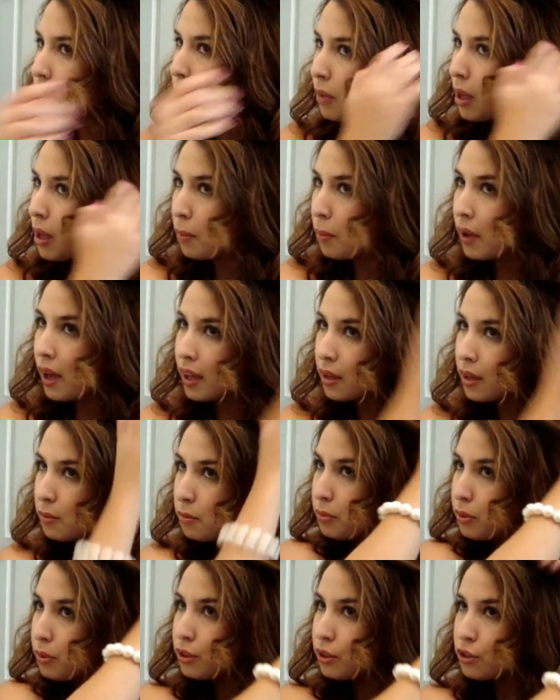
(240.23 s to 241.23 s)
I
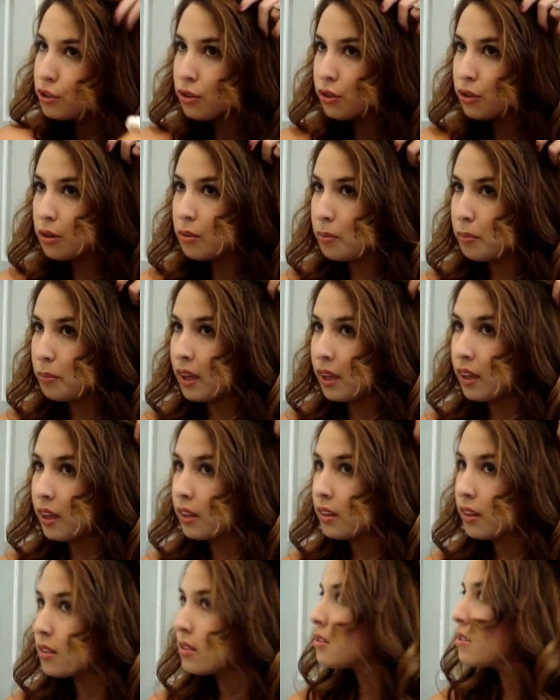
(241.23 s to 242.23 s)
had pretty short
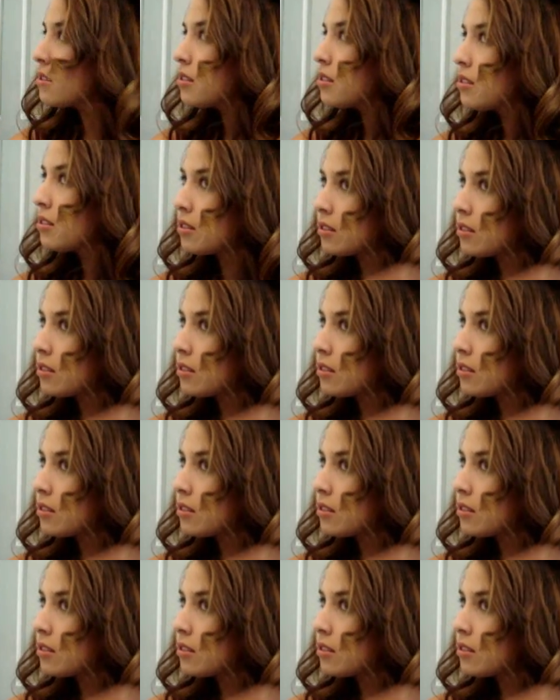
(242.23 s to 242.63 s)
bangs,